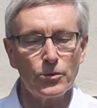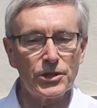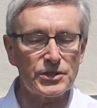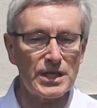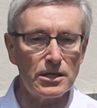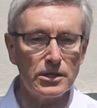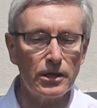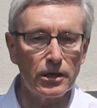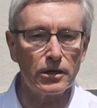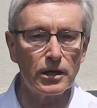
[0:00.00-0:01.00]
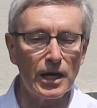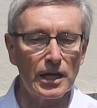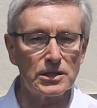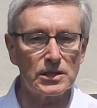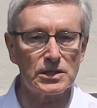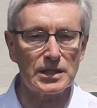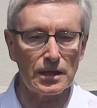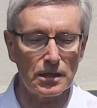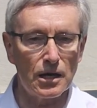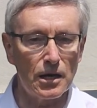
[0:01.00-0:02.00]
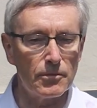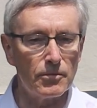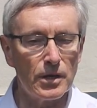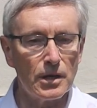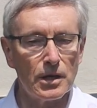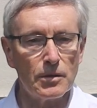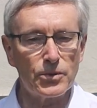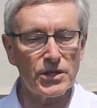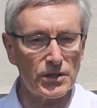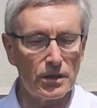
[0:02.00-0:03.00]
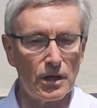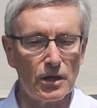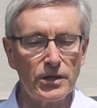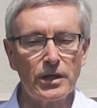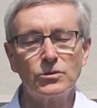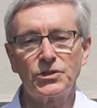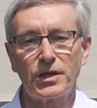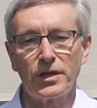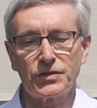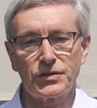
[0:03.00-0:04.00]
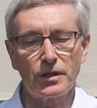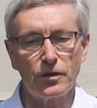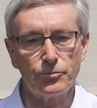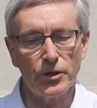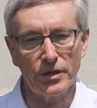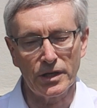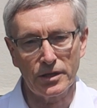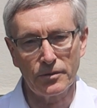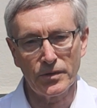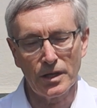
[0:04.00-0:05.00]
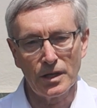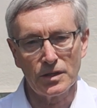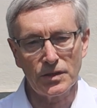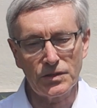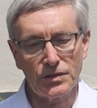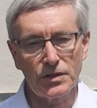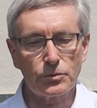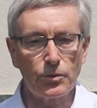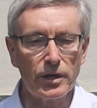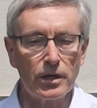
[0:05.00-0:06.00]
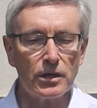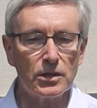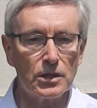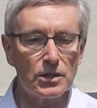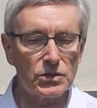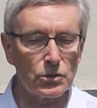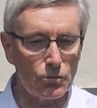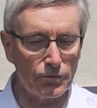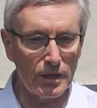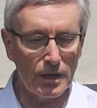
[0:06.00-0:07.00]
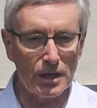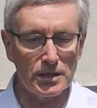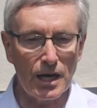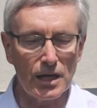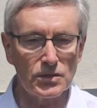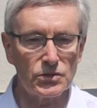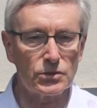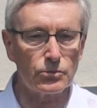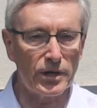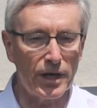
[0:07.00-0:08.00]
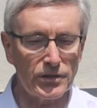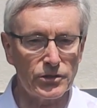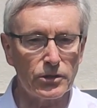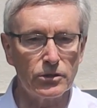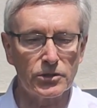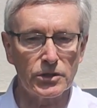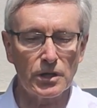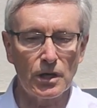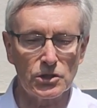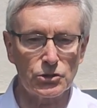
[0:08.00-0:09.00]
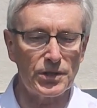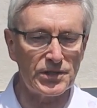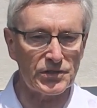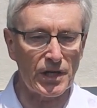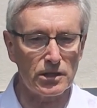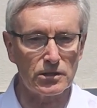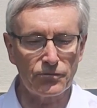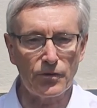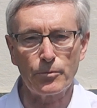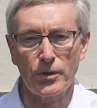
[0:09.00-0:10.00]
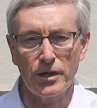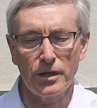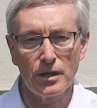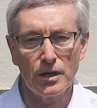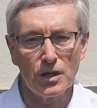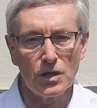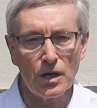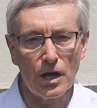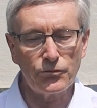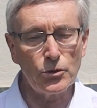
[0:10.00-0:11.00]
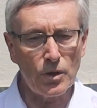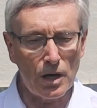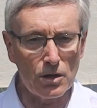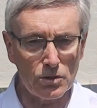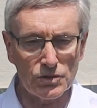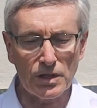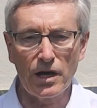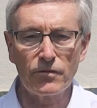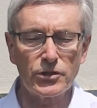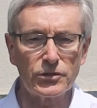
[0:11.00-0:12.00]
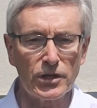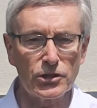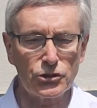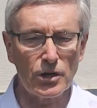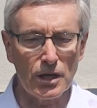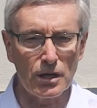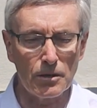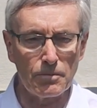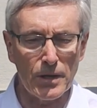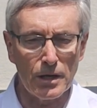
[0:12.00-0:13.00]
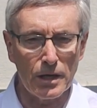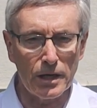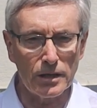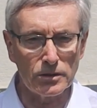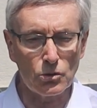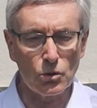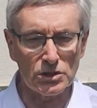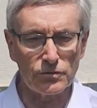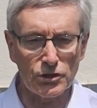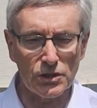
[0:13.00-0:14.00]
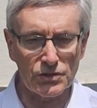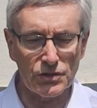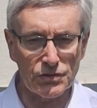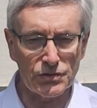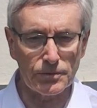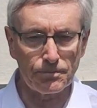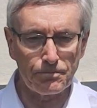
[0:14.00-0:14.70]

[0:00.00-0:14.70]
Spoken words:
We're standing here at Stadelheim prison on the outskirts of Munich. This is where Sophie and Hans were executed on the 22nd of February, a few hours after their trial in the courts of justice.